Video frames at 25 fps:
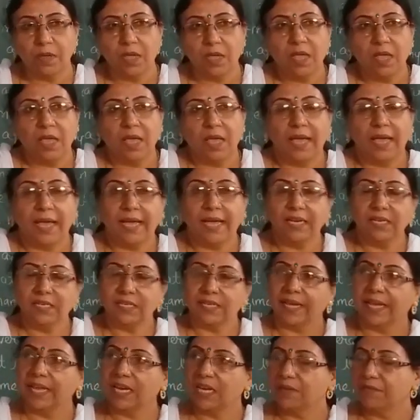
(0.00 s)
and
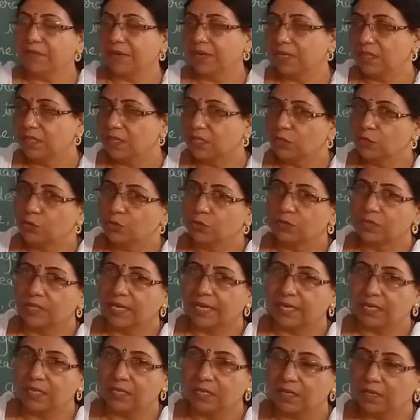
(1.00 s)
anywhere in the
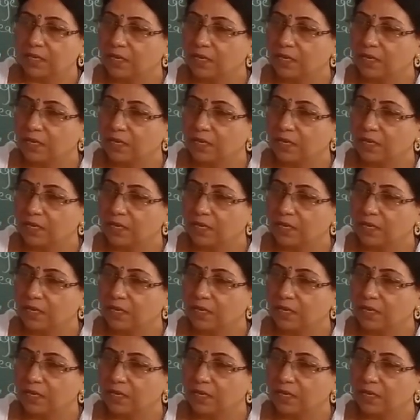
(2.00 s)
society.